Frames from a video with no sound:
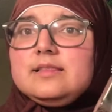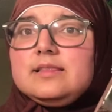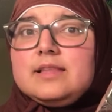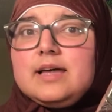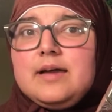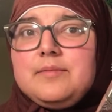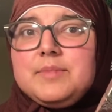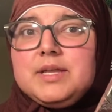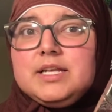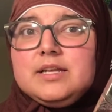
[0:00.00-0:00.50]

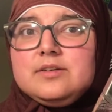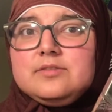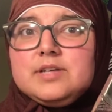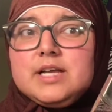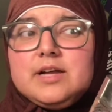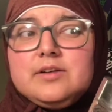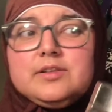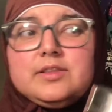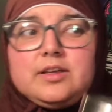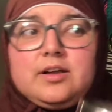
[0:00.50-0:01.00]
let me know
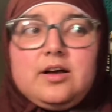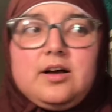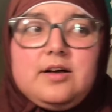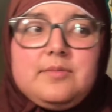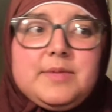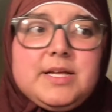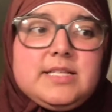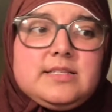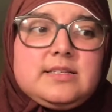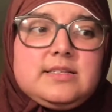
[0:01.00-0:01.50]
down in the
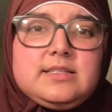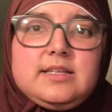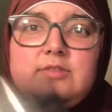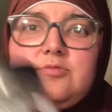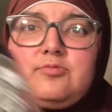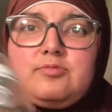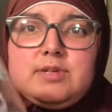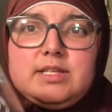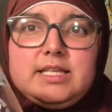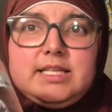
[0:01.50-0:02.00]
comments, because
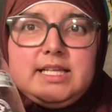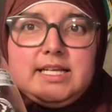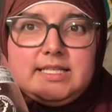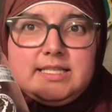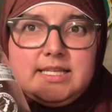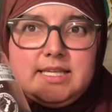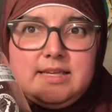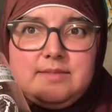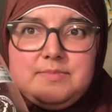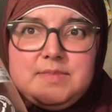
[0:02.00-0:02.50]
I'd really like
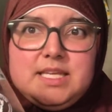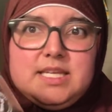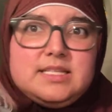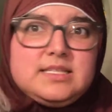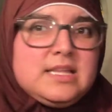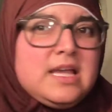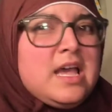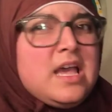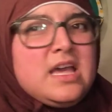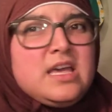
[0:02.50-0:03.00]
to keep these.
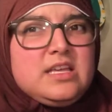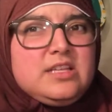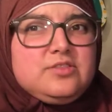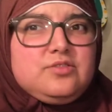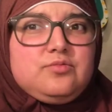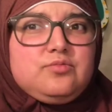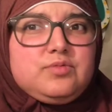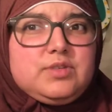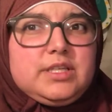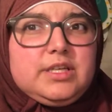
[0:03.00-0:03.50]
These
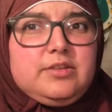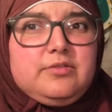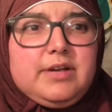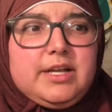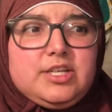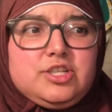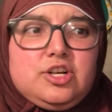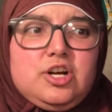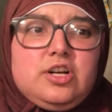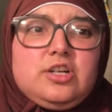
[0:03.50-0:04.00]
are really
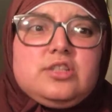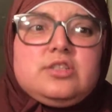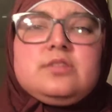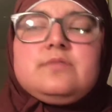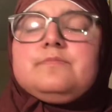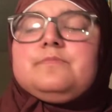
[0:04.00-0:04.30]
great jars.